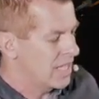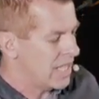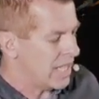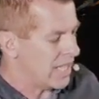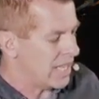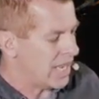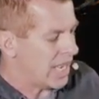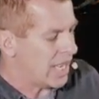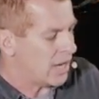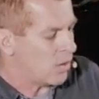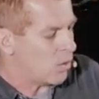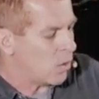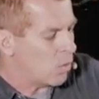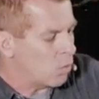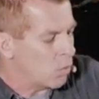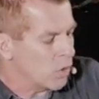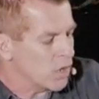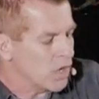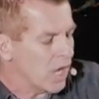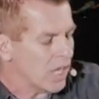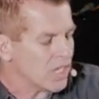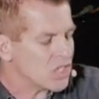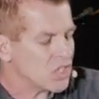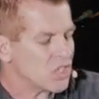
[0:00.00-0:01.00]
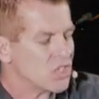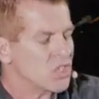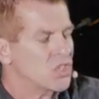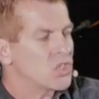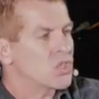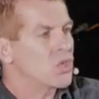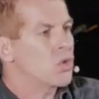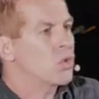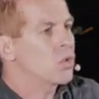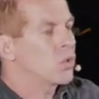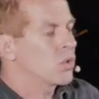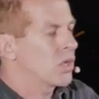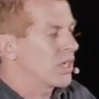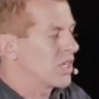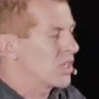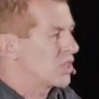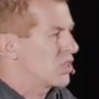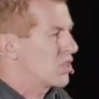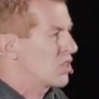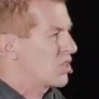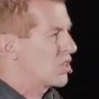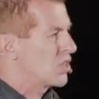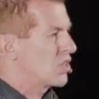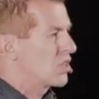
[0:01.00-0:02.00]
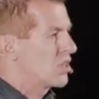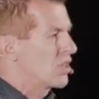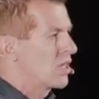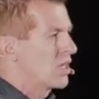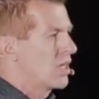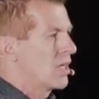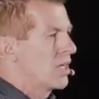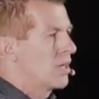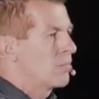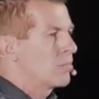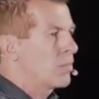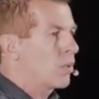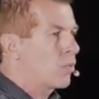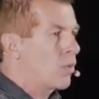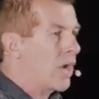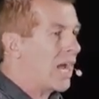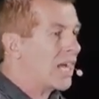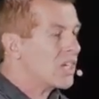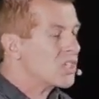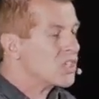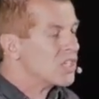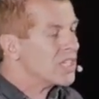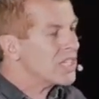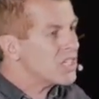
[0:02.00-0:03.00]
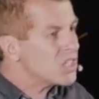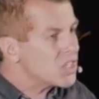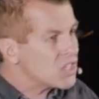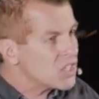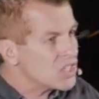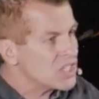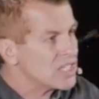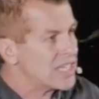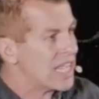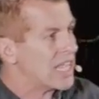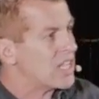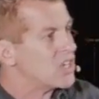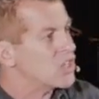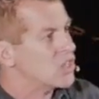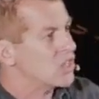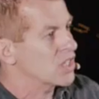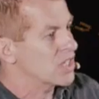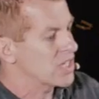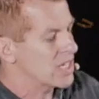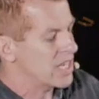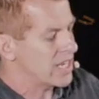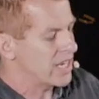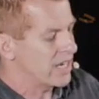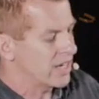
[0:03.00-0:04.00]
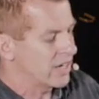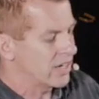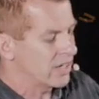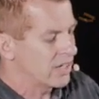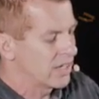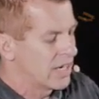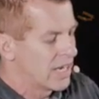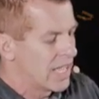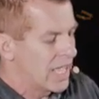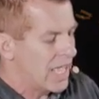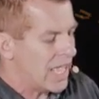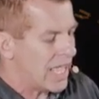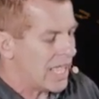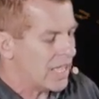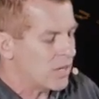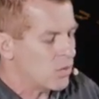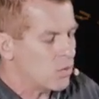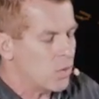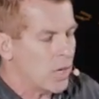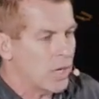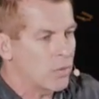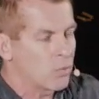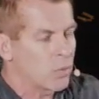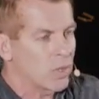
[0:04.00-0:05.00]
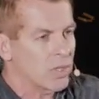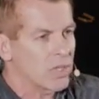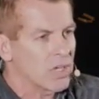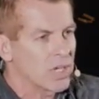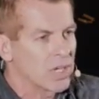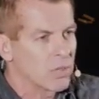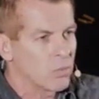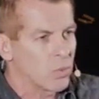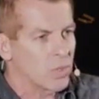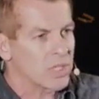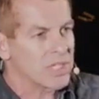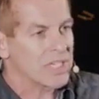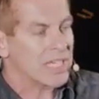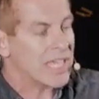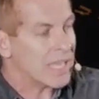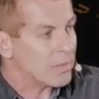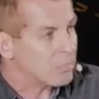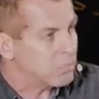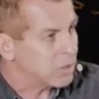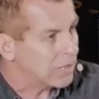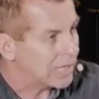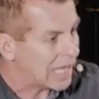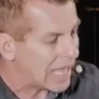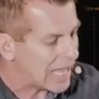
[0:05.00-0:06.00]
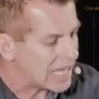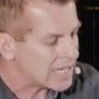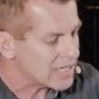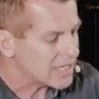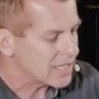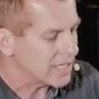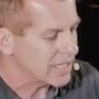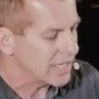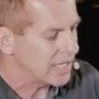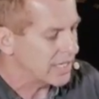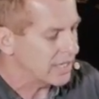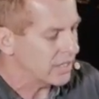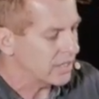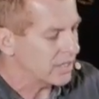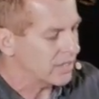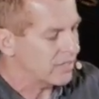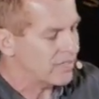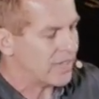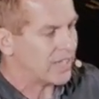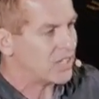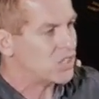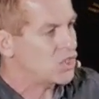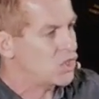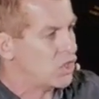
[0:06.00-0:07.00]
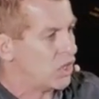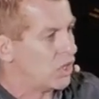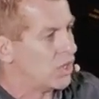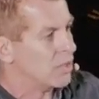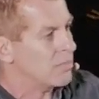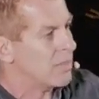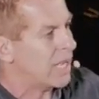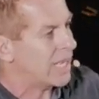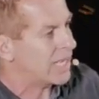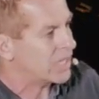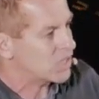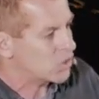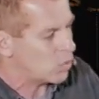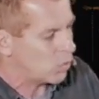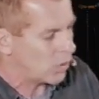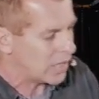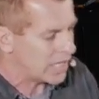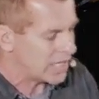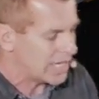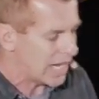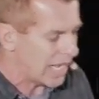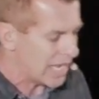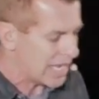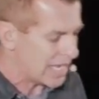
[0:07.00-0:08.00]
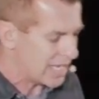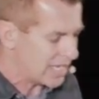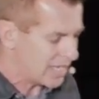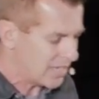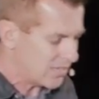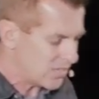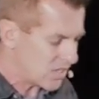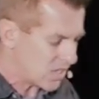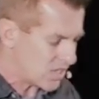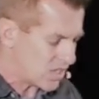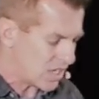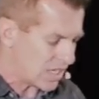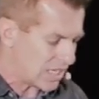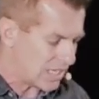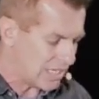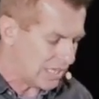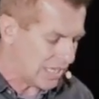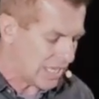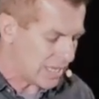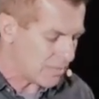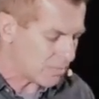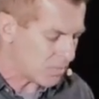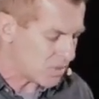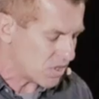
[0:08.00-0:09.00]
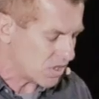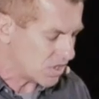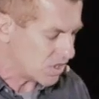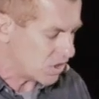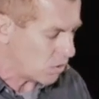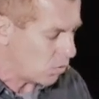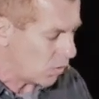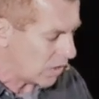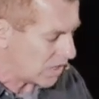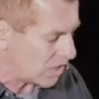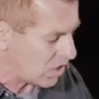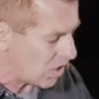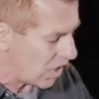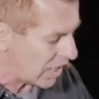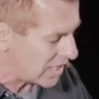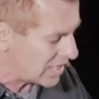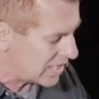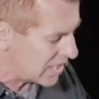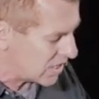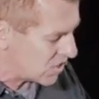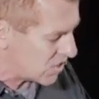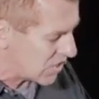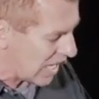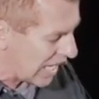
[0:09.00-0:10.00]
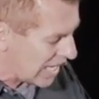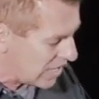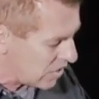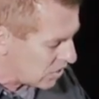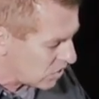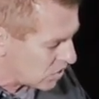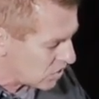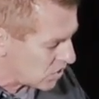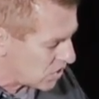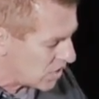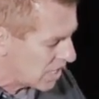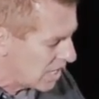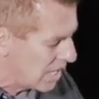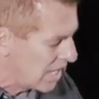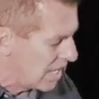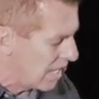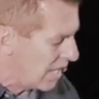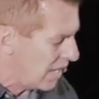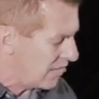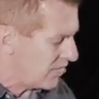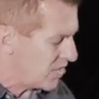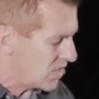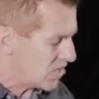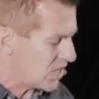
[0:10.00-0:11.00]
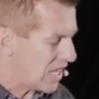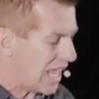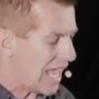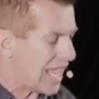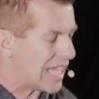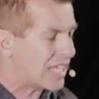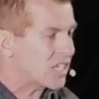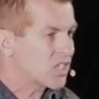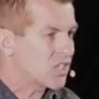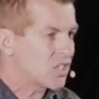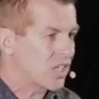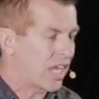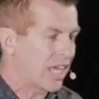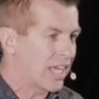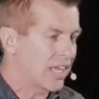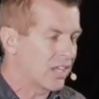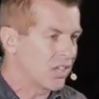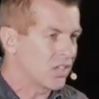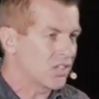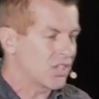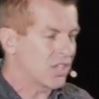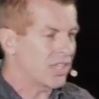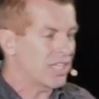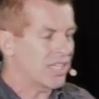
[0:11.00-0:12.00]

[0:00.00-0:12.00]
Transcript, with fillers: And, and we're not just tourists but we're actually stationed here and, and we're, we're to get planted here. In fact, Jeremiah 29 gives us a glimpse into what God desires of his exiles.